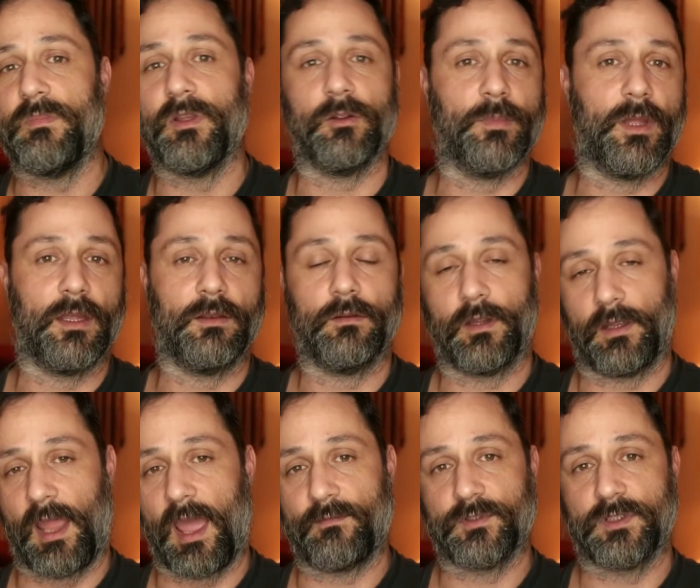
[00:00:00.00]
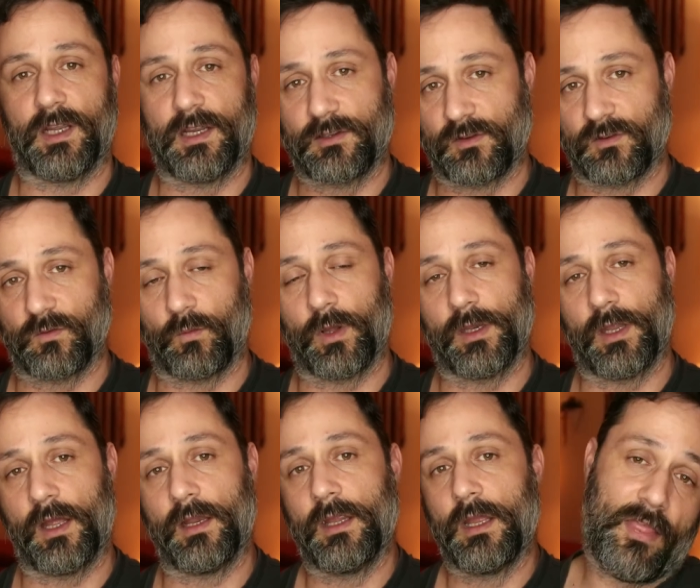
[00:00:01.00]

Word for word: middlemen like advertisers or whatnot.